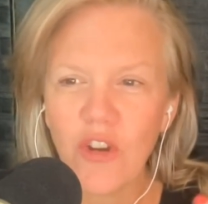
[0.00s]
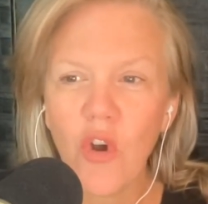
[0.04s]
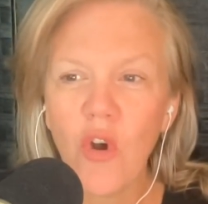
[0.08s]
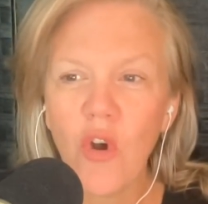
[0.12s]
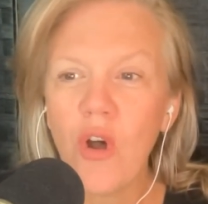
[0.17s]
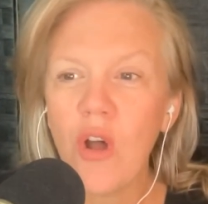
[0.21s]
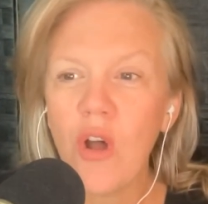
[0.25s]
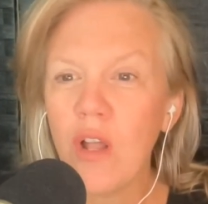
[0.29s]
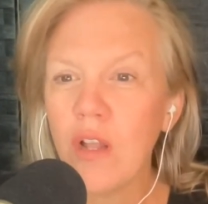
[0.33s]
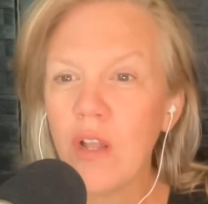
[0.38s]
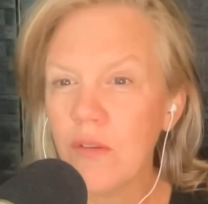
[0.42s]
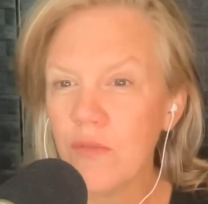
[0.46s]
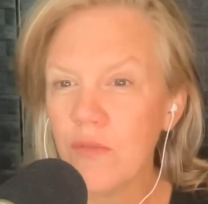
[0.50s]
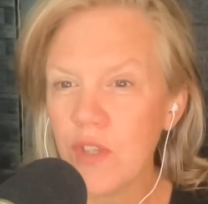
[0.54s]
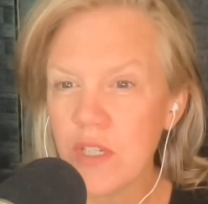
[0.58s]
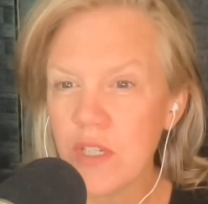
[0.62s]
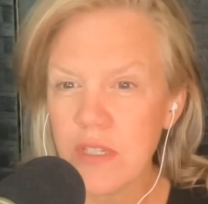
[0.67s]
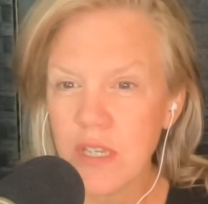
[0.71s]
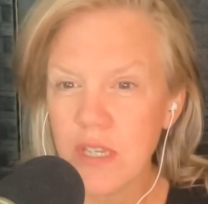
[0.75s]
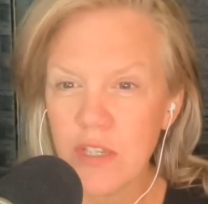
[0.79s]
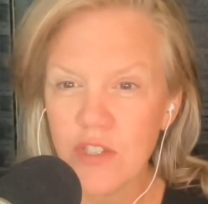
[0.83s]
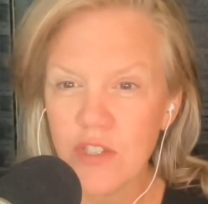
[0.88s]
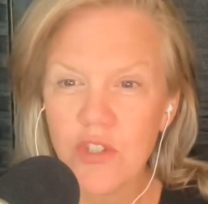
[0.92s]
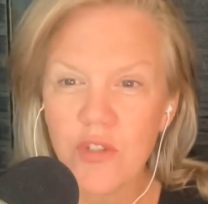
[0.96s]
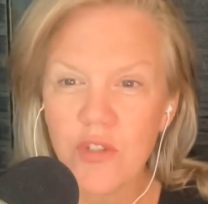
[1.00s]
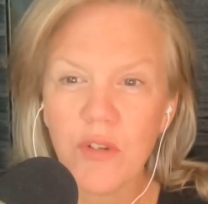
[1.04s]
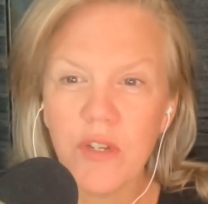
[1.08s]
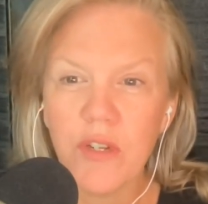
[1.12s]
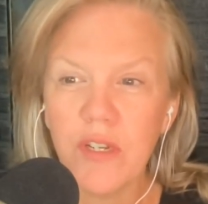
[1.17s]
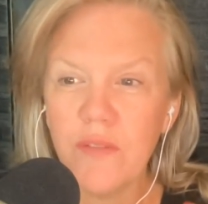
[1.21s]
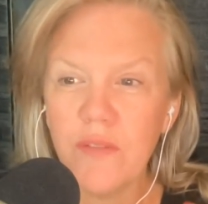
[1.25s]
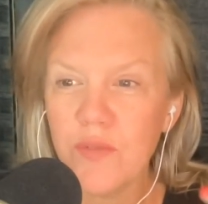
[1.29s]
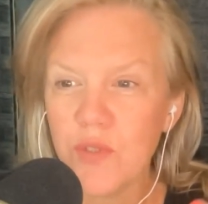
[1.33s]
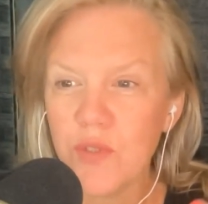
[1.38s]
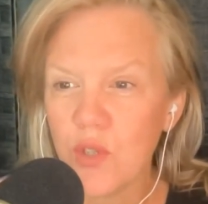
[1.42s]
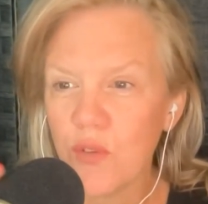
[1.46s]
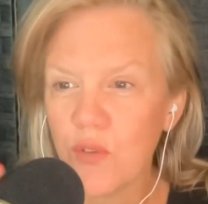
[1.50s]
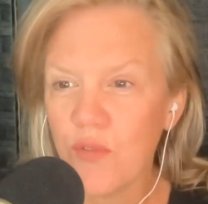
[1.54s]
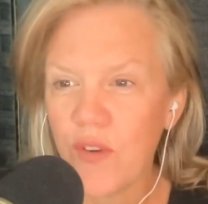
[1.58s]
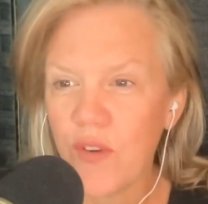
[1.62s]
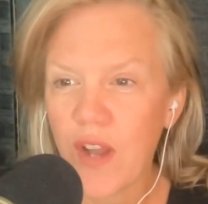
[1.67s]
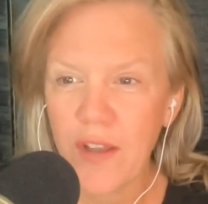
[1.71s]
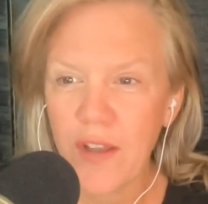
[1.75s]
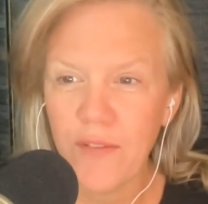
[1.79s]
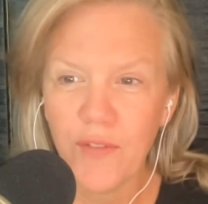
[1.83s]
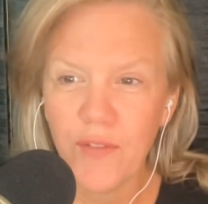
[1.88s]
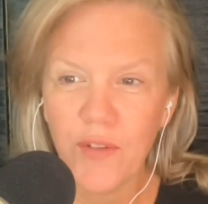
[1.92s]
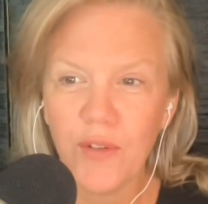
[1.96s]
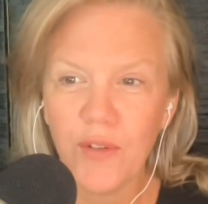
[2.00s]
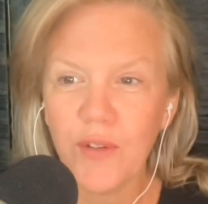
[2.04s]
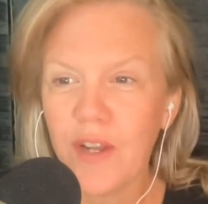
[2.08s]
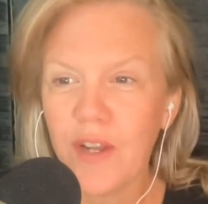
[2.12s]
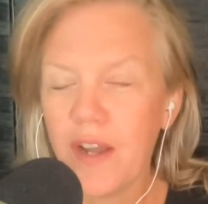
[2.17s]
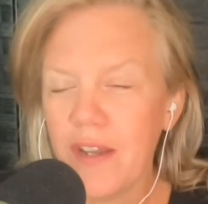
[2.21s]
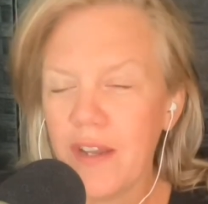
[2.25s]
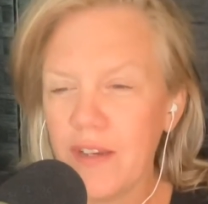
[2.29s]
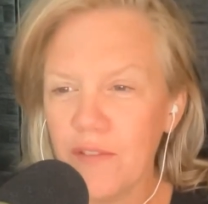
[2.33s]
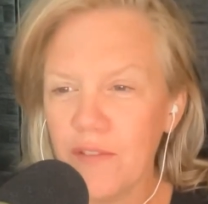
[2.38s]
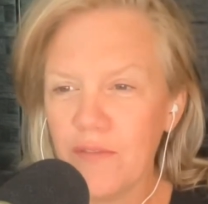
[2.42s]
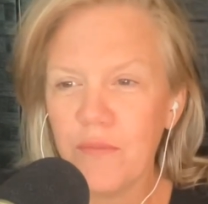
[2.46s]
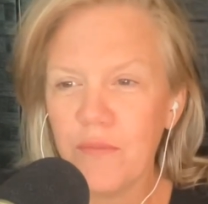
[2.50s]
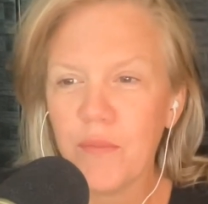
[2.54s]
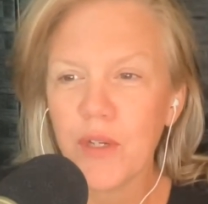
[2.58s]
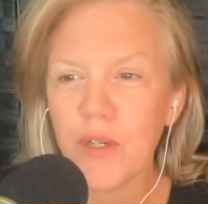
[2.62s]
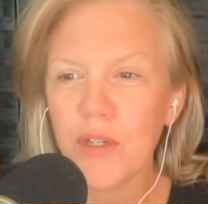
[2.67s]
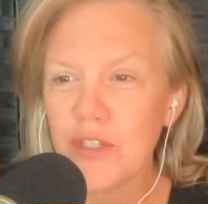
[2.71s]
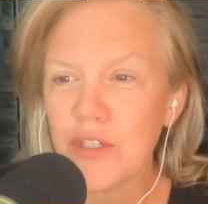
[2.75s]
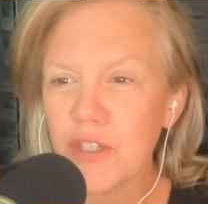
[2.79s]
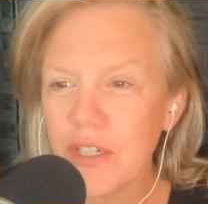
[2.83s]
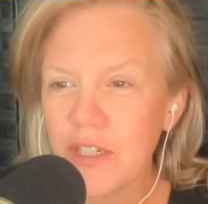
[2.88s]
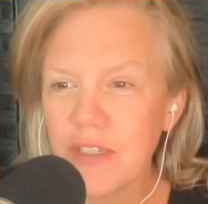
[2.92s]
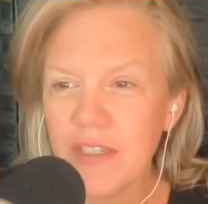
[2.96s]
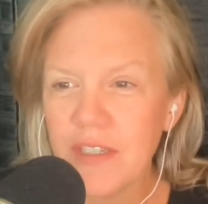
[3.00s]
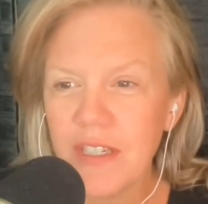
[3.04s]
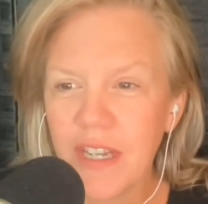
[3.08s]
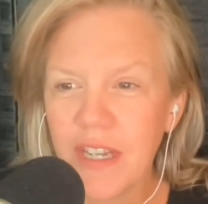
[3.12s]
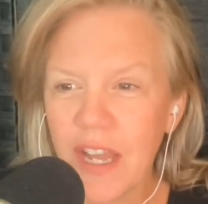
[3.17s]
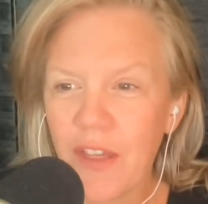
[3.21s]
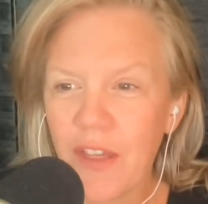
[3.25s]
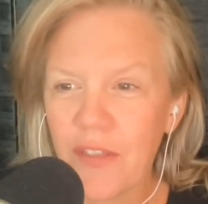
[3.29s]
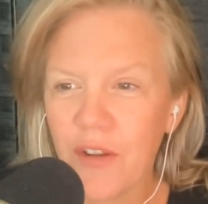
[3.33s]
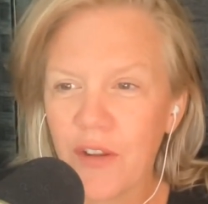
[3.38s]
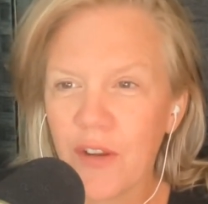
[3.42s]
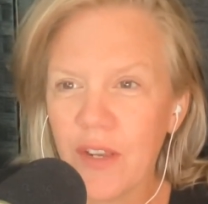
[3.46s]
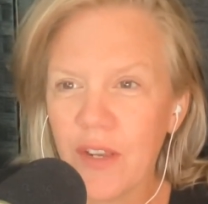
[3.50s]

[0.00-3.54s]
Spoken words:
all of this history of survival kind of merging together.